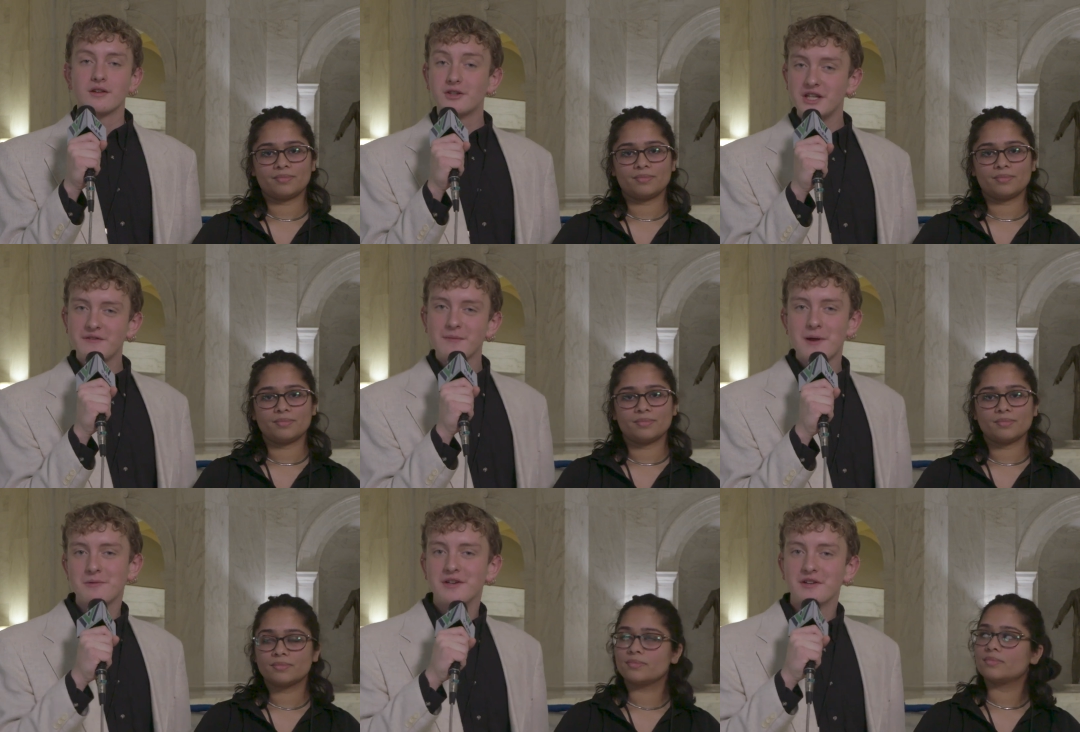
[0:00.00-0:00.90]
Speaker 1: Good evening,
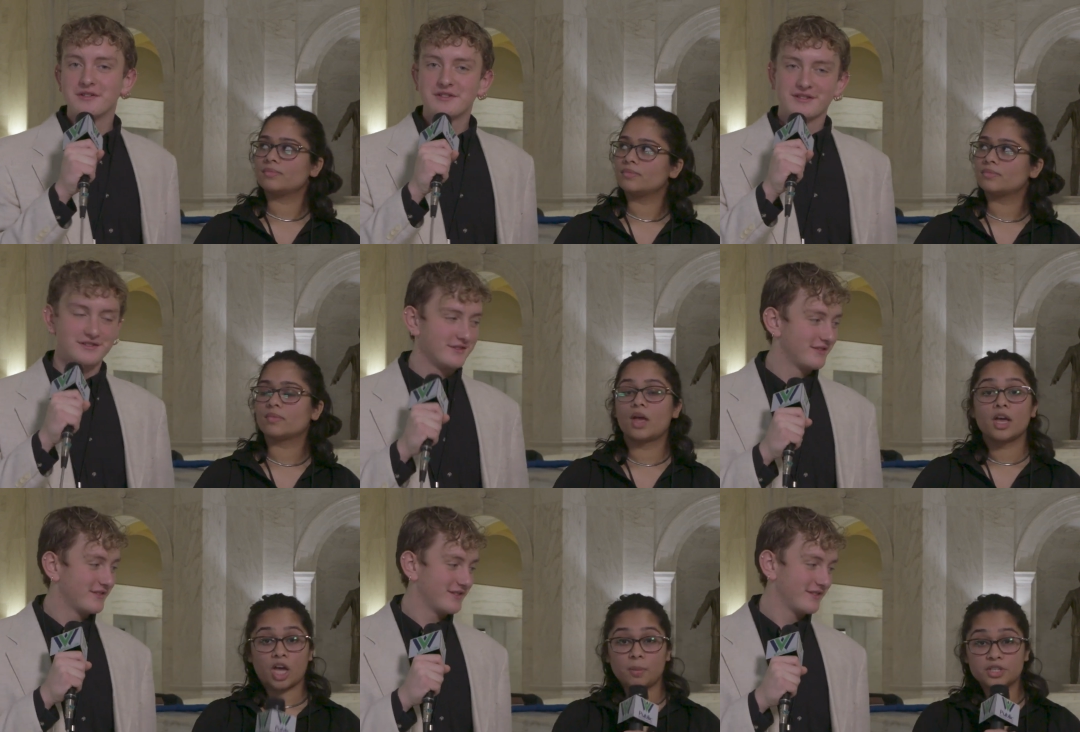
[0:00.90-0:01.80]
Mountaineers.
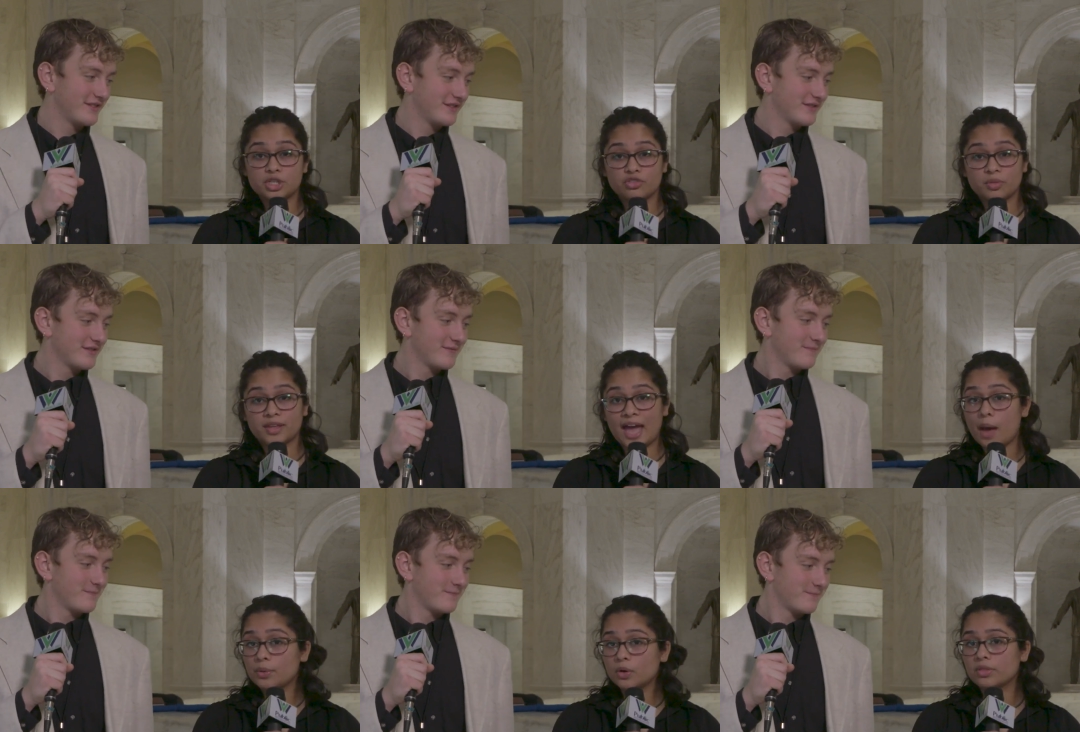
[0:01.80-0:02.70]
Speaker 2: Coming to you from the
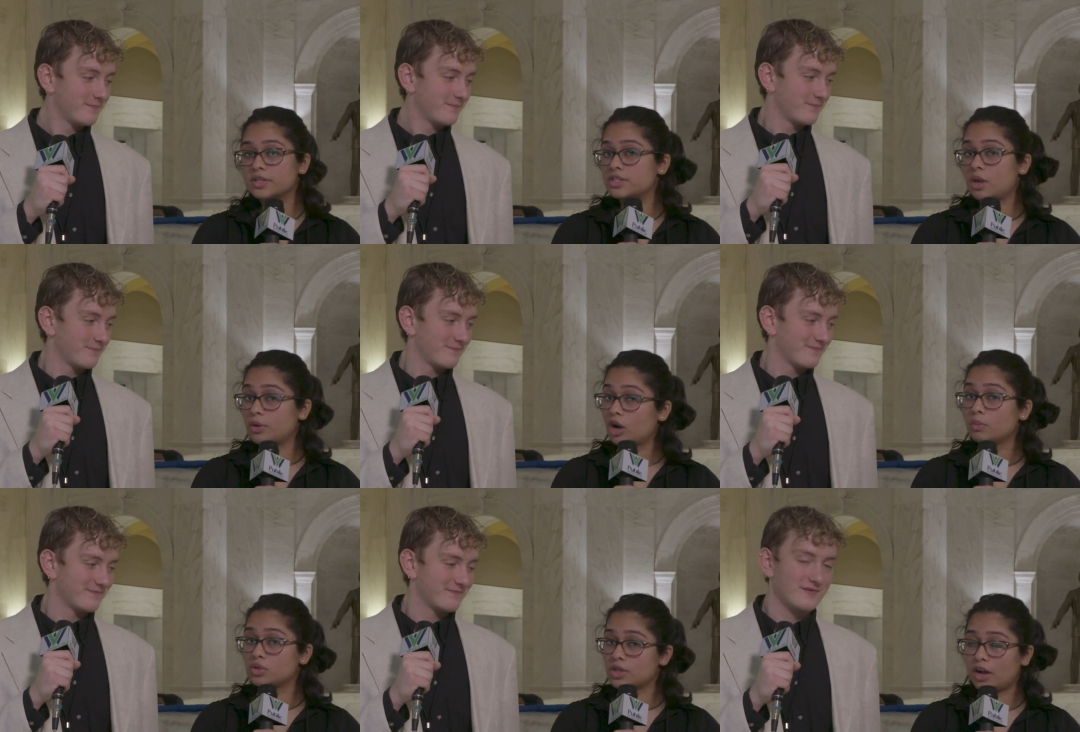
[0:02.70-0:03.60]
capital, this is Ameera
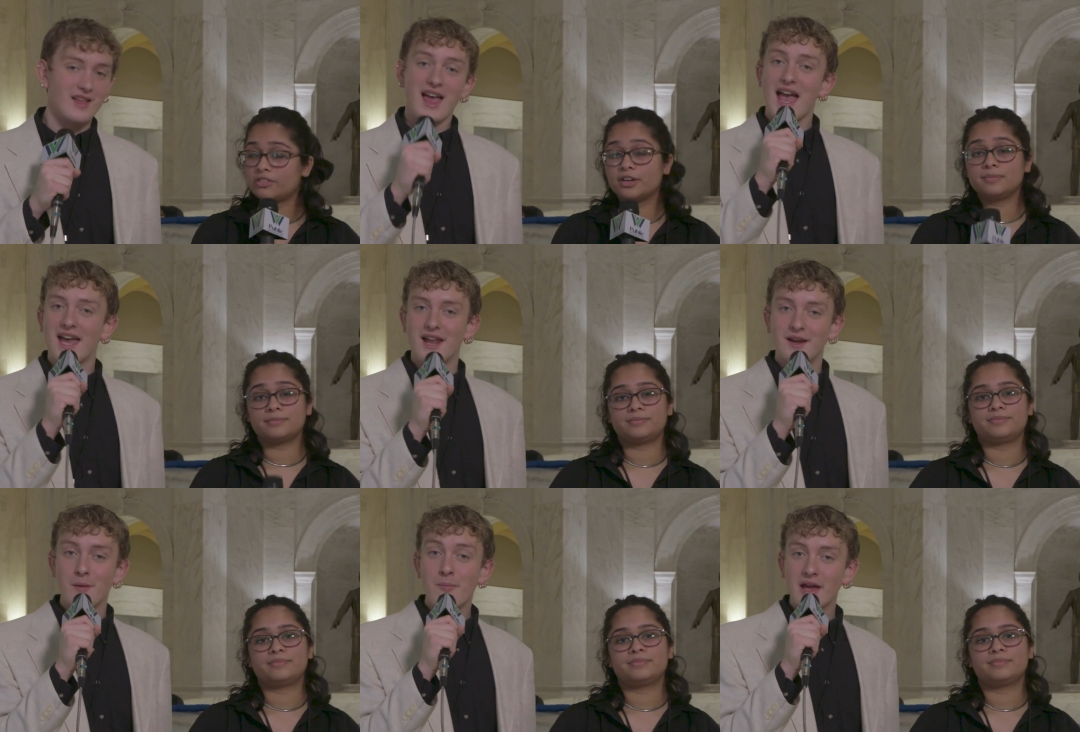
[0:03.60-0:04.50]
Mustafa.
Speaker 1: And I
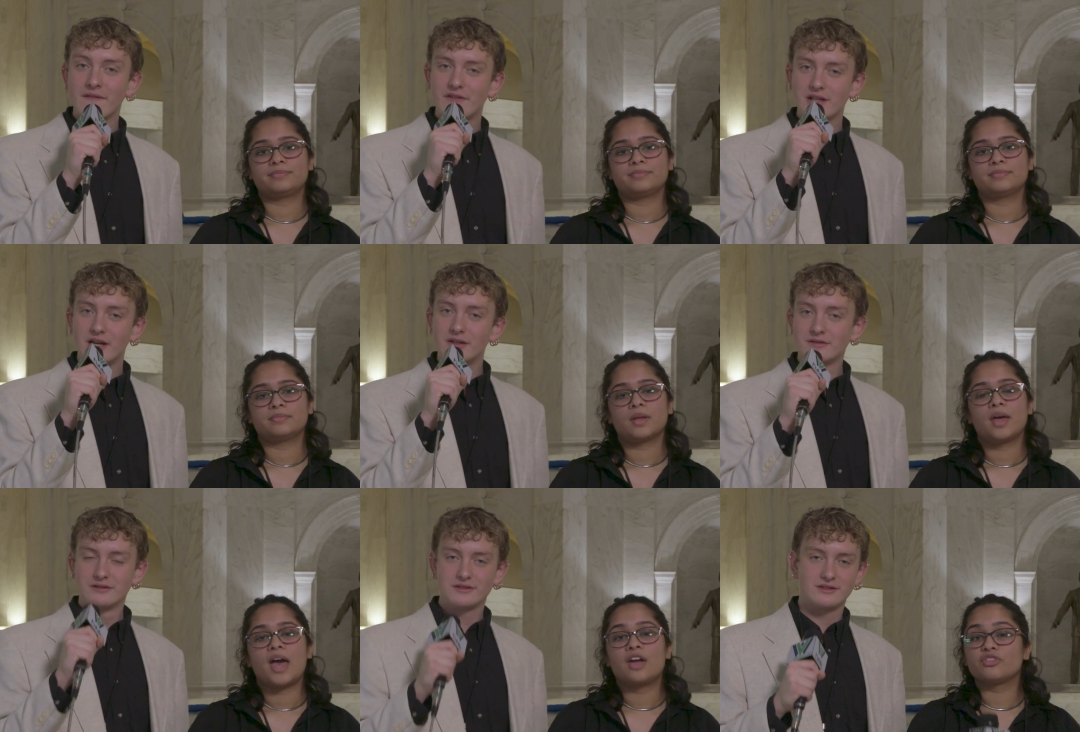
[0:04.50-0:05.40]
am Ben Velo.
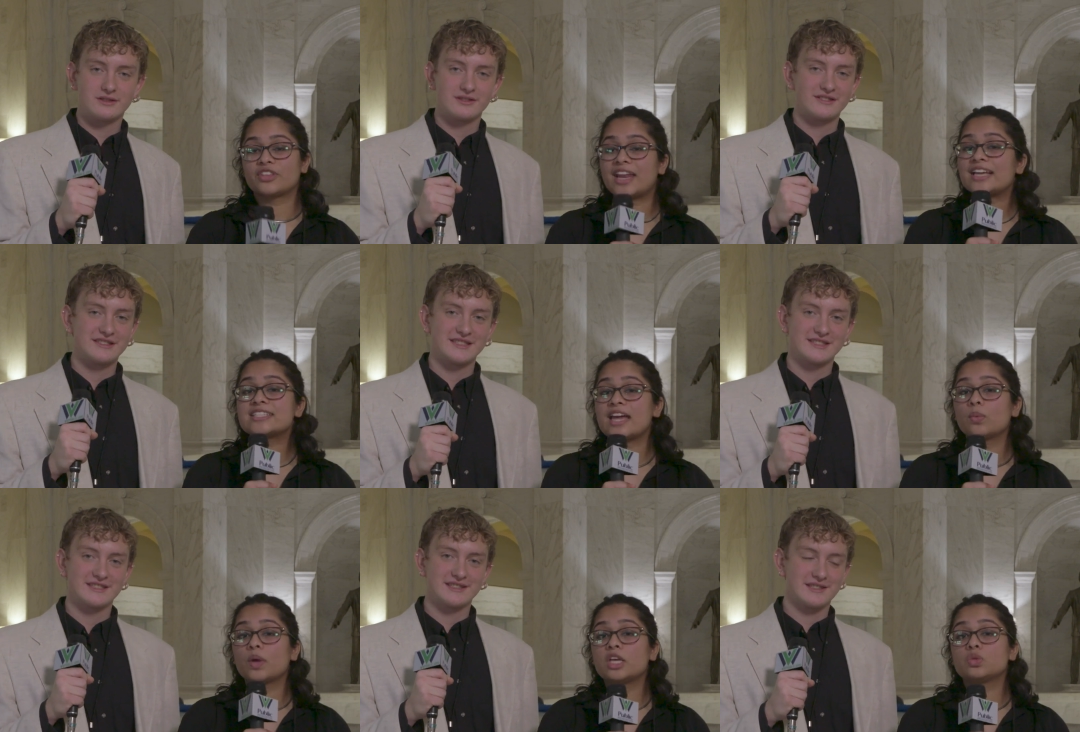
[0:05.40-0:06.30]
Speaker 2: And for the next 10
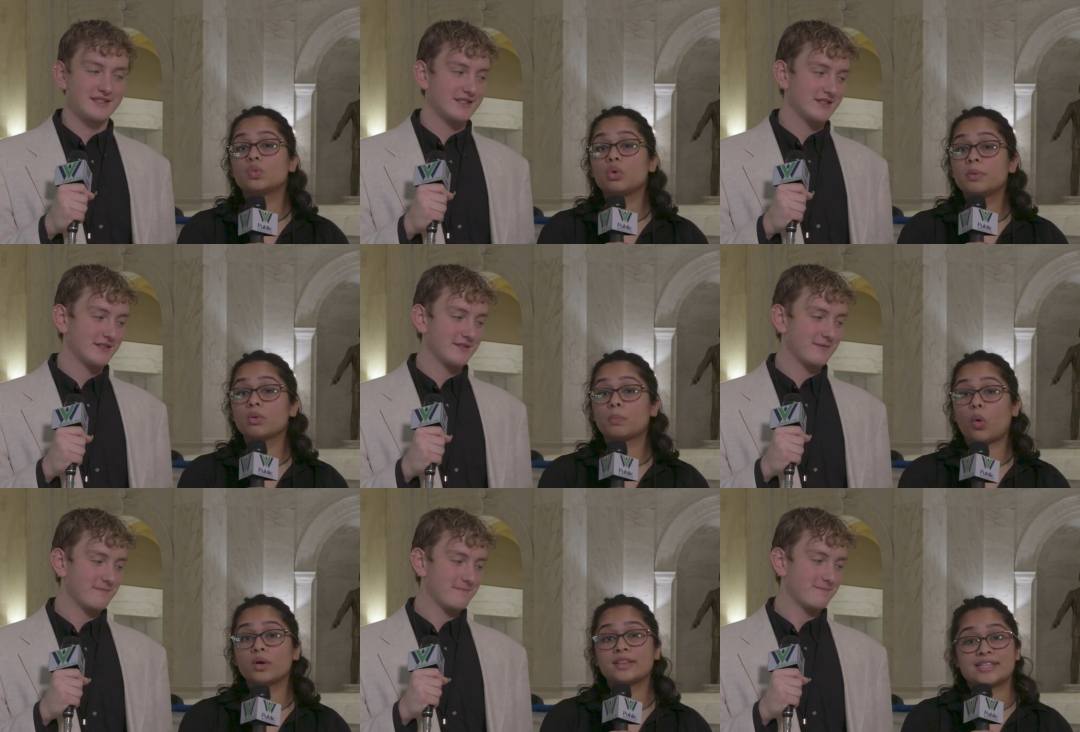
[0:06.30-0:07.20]
weeks, we will be
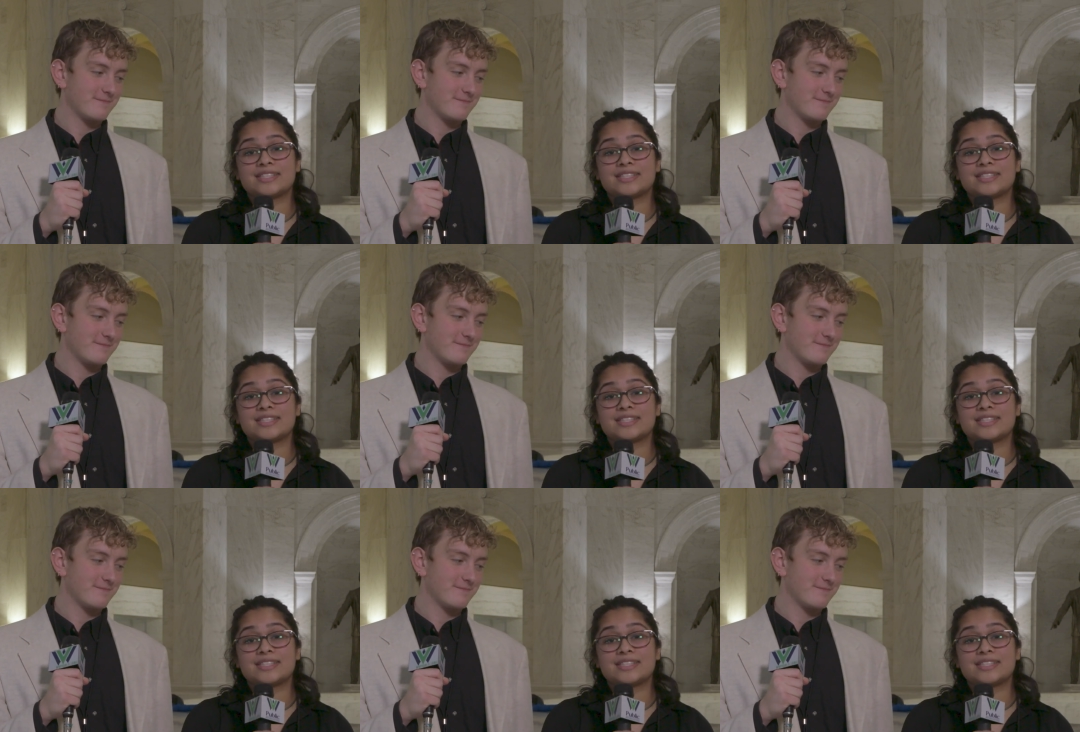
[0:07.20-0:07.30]
reporting the